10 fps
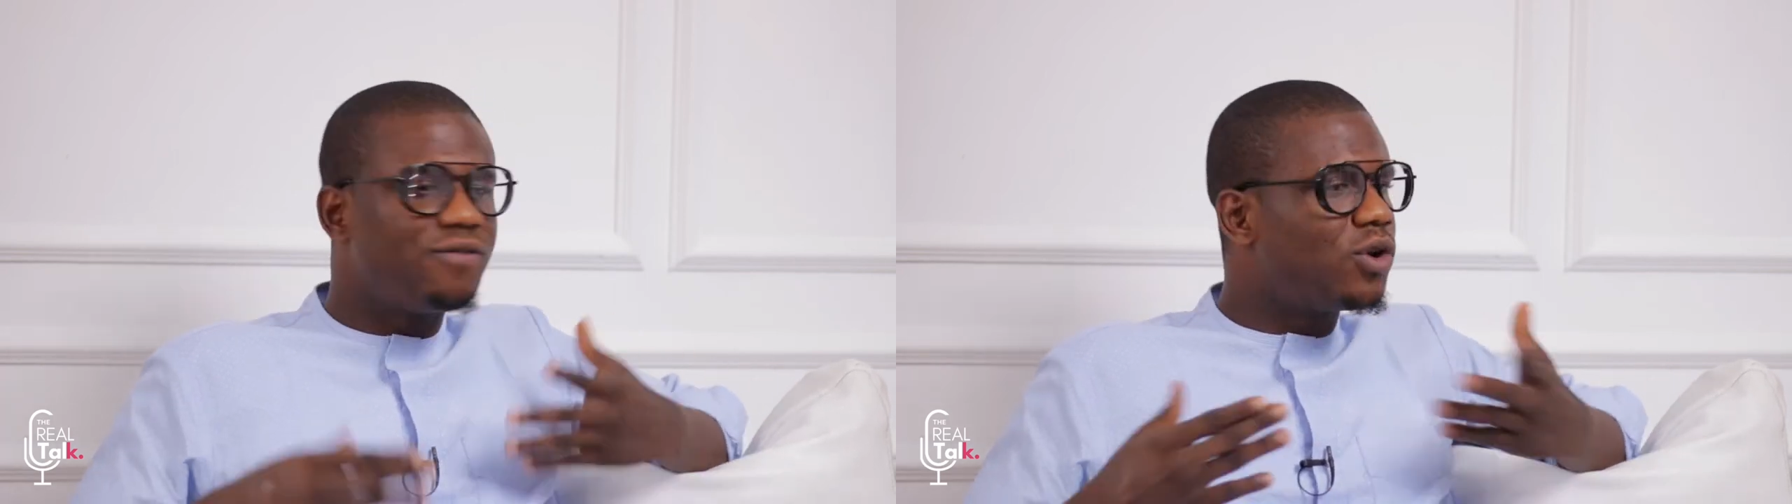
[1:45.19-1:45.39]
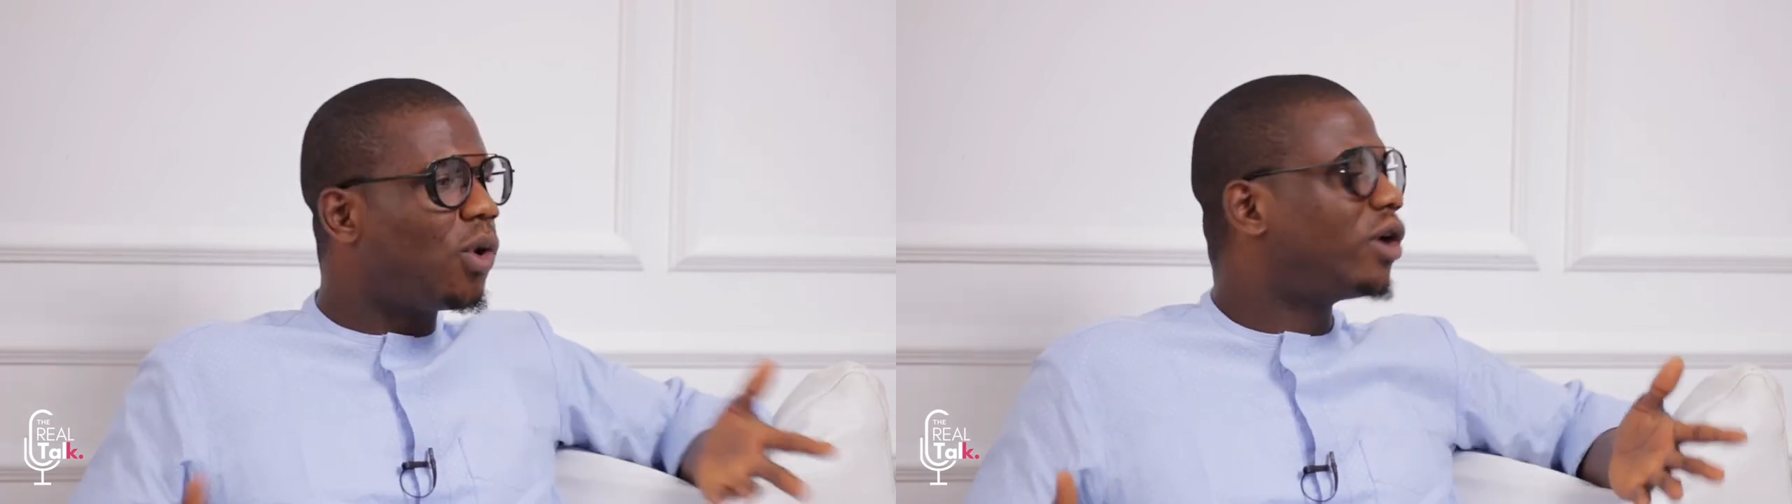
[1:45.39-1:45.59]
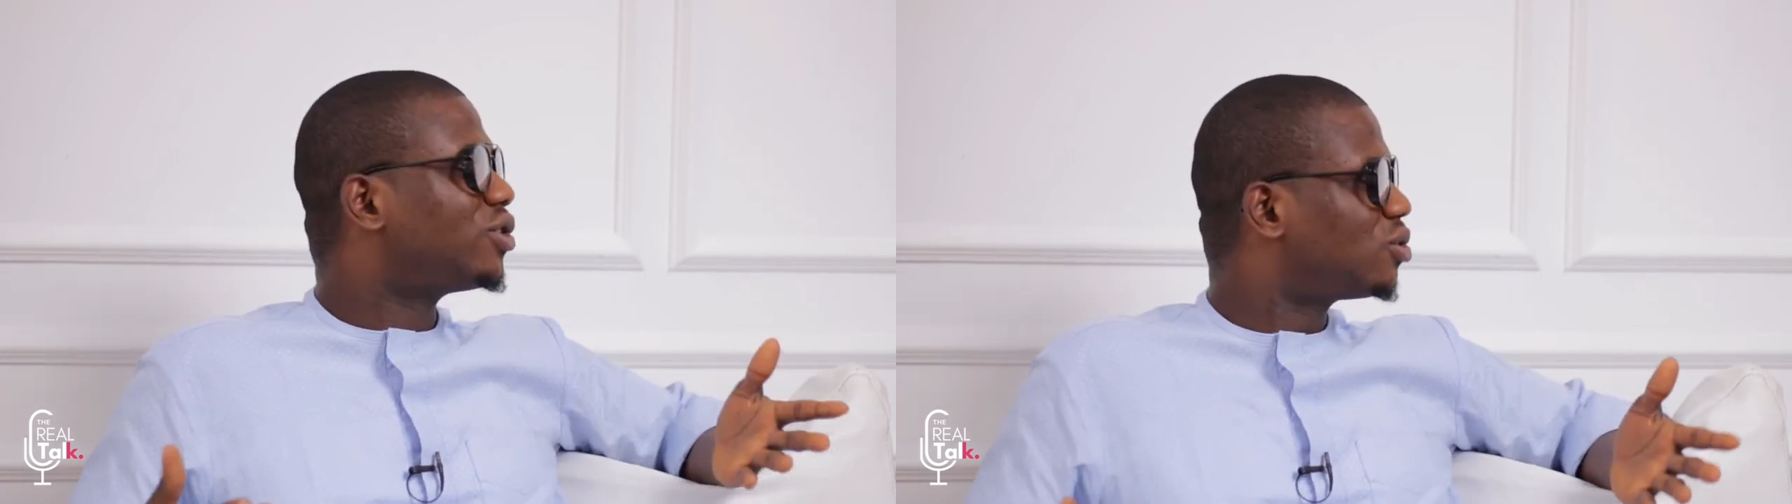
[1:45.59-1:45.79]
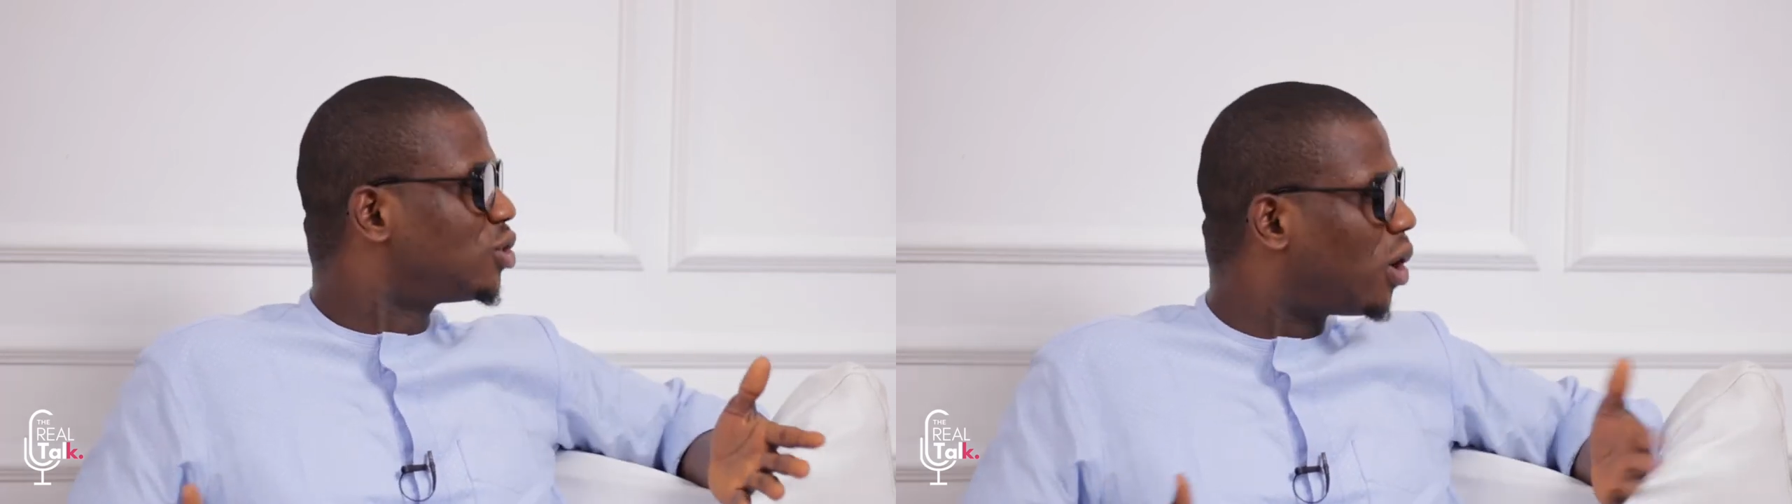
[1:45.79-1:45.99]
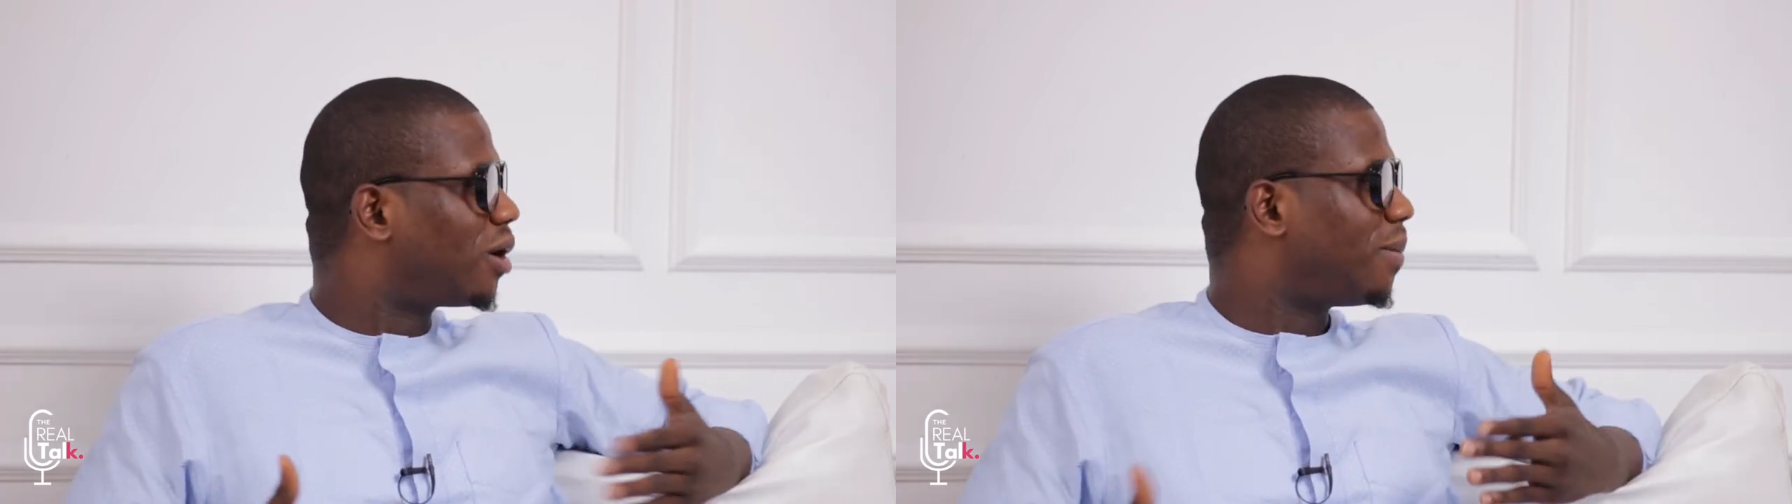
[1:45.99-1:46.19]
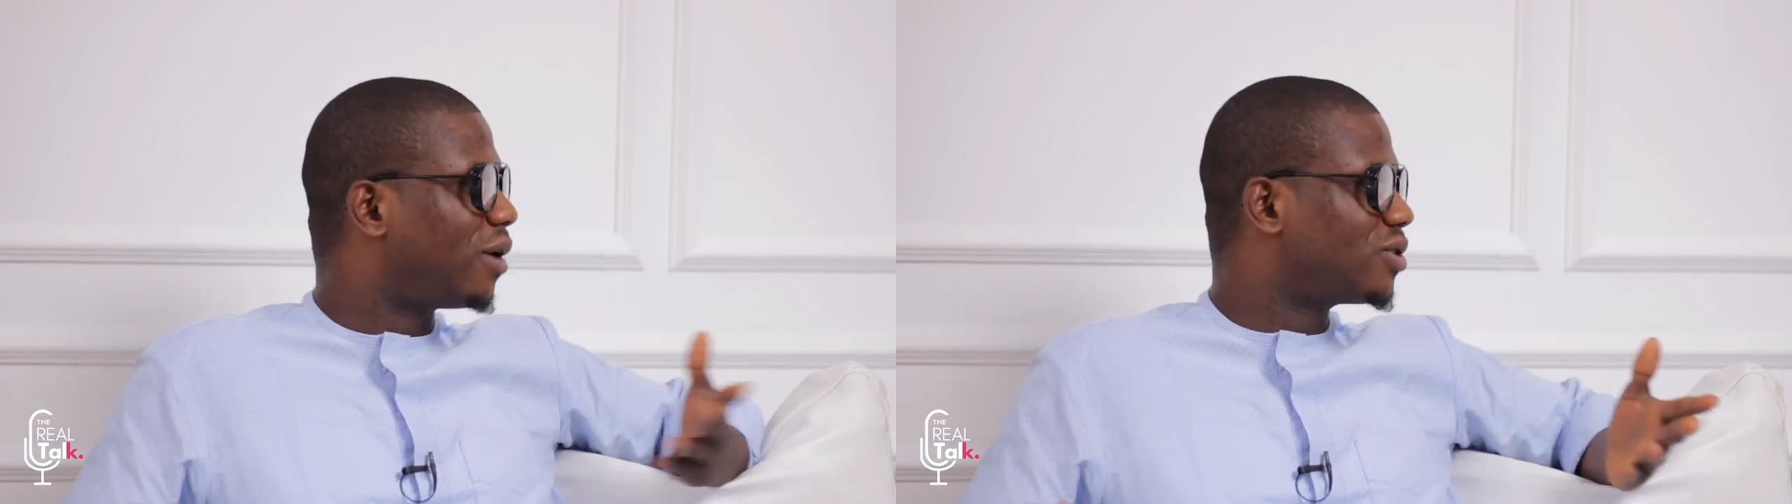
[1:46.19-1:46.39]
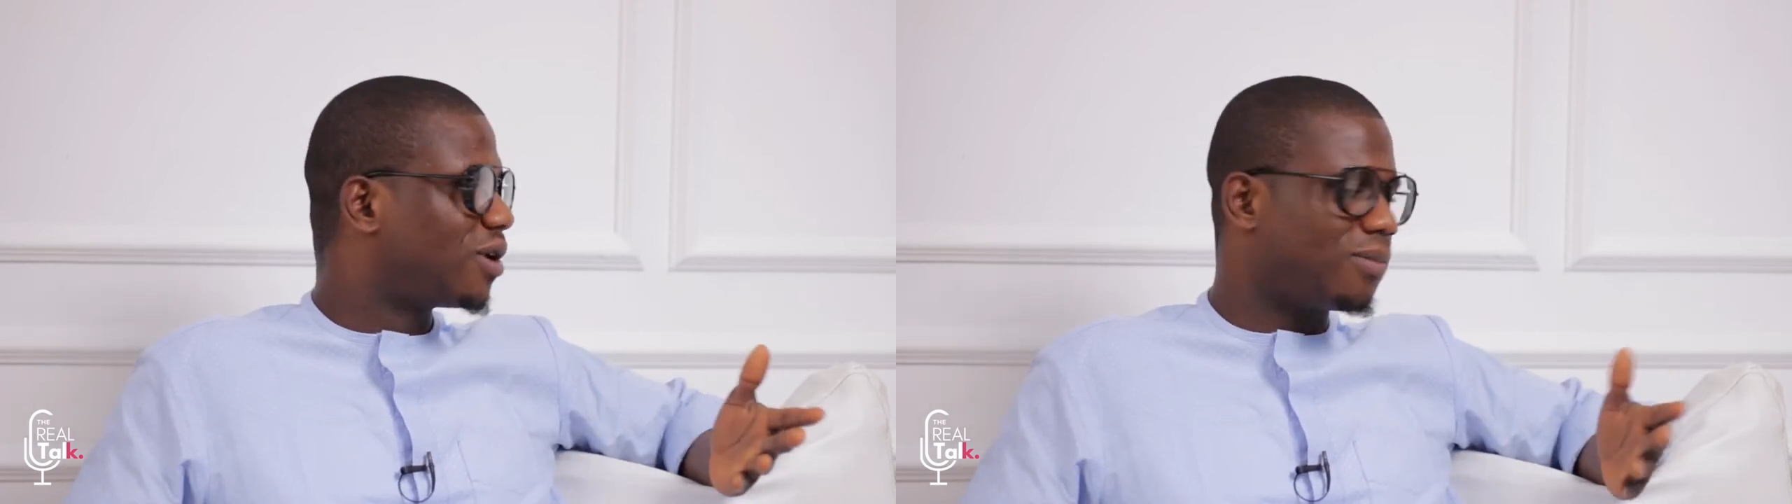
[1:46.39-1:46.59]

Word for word: And if you want us to talk about